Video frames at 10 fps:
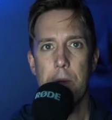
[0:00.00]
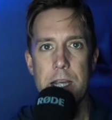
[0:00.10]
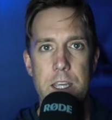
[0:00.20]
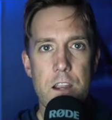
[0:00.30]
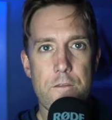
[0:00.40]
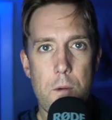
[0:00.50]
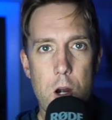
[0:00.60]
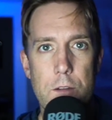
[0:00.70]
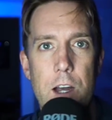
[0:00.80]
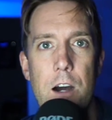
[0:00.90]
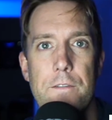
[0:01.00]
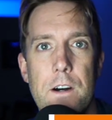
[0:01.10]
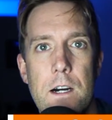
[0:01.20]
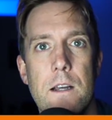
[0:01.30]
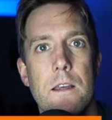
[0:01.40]
Mike here from Art of
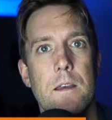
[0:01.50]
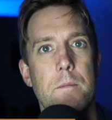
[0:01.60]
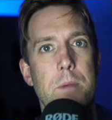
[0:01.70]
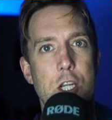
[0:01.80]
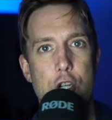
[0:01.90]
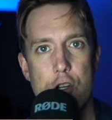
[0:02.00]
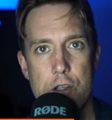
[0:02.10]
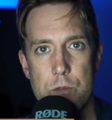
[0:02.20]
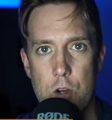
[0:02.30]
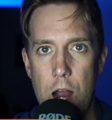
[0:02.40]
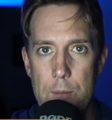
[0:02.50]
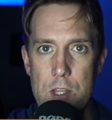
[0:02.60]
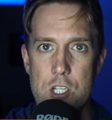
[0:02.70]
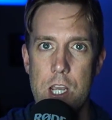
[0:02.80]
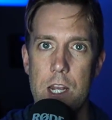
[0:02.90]
Alpha. Make sure you subscribe to
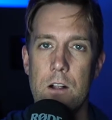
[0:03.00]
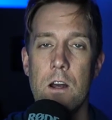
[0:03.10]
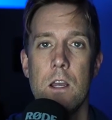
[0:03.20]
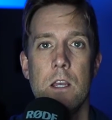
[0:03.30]
the channel.